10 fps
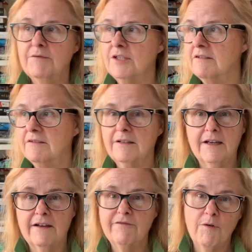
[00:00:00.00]
which is
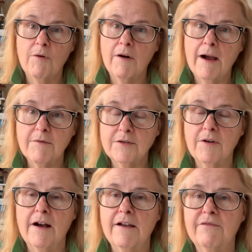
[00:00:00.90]
like a 4-hour
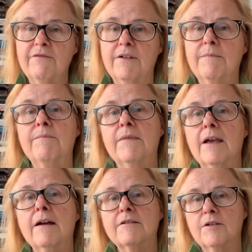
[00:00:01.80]
drive from
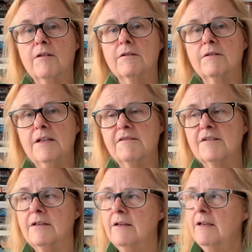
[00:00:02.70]
Toronto
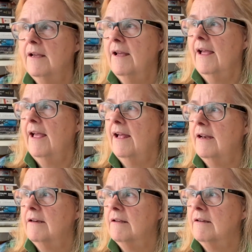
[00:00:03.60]
east
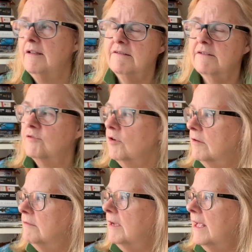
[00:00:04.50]
and east of Toronto.